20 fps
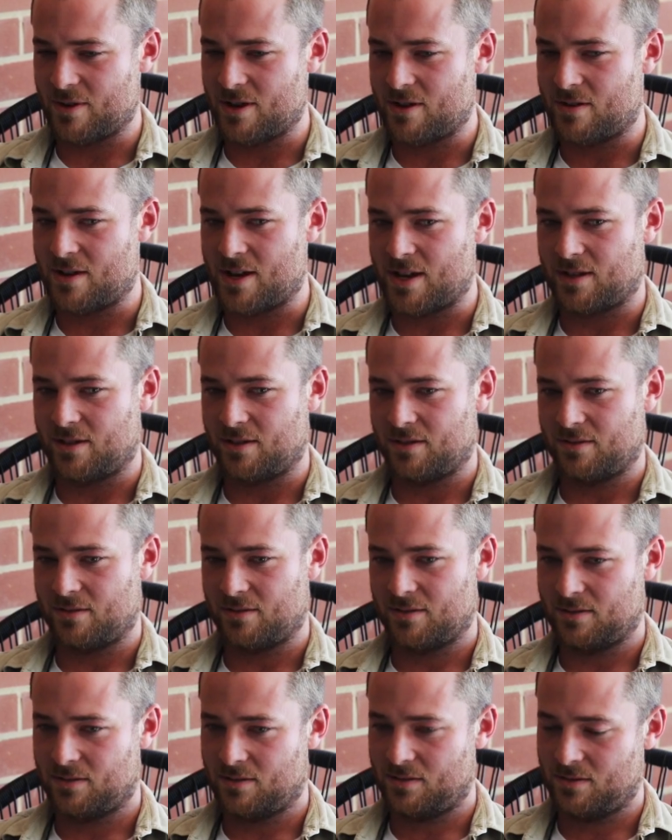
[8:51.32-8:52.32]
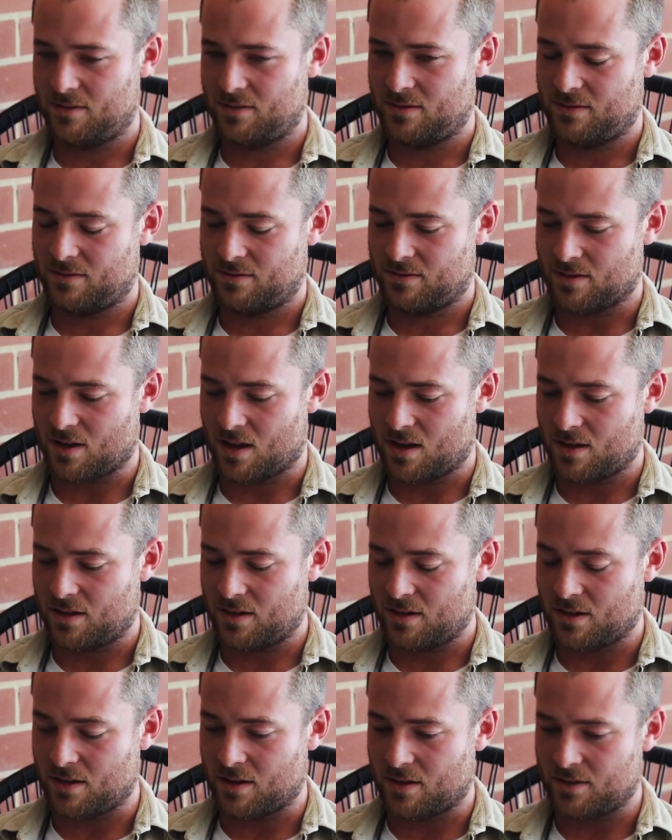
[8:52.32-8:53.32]
as well, like,
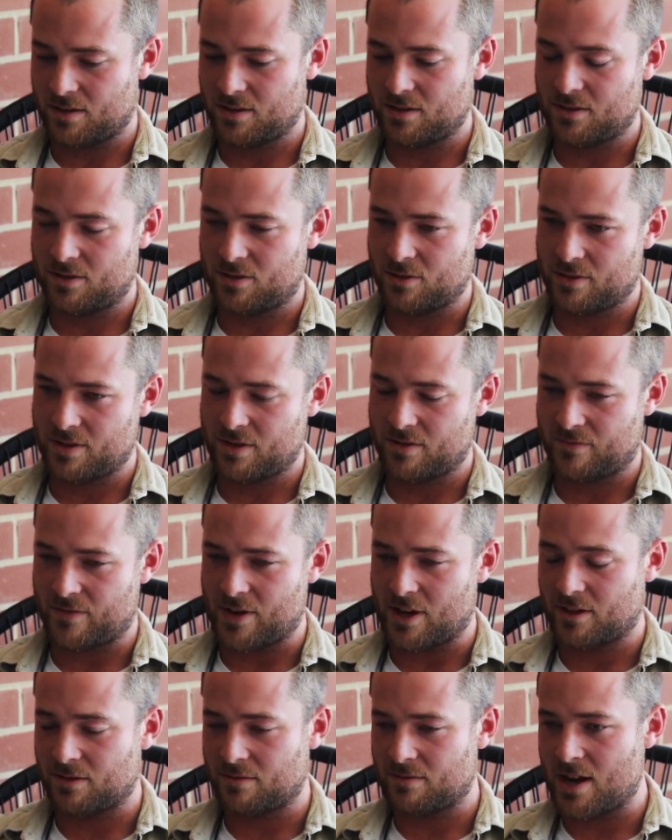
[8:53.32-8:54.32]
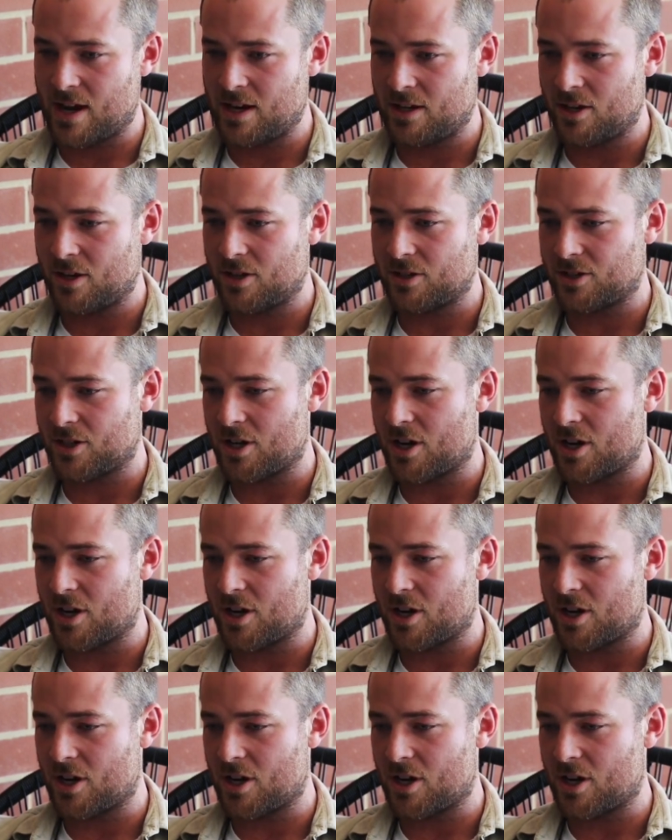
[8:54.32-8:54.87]
I mean, doing a fucking radio